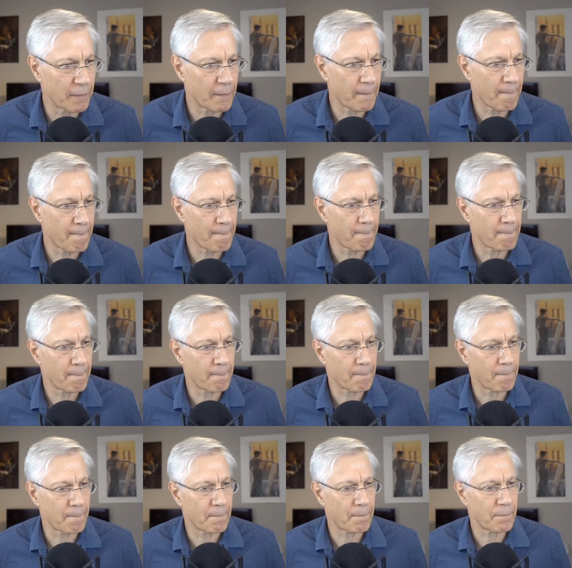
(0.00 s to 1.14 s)

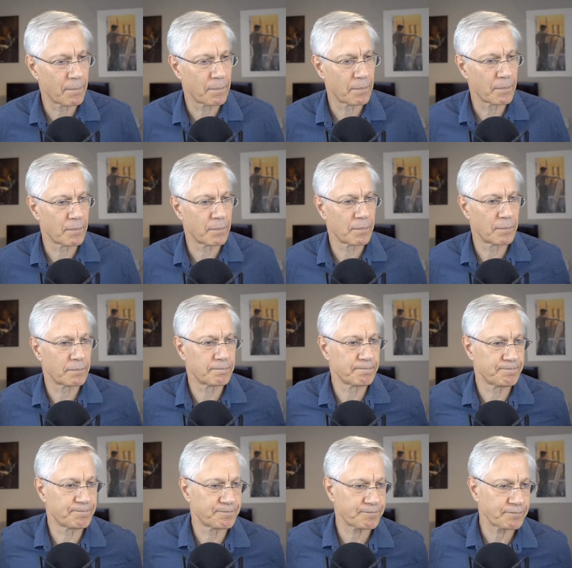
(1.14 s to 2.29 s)

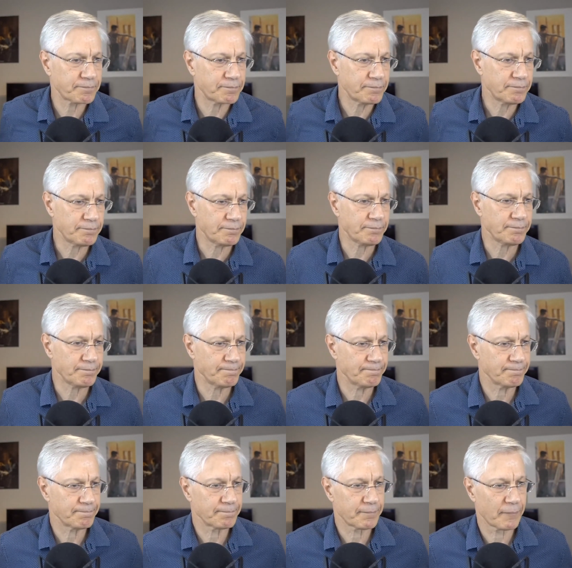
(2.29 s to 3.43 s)

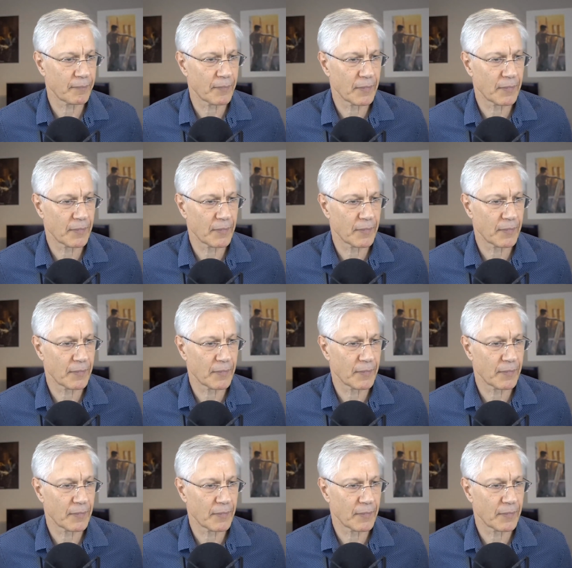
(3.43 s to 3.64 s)
Nobody speaks.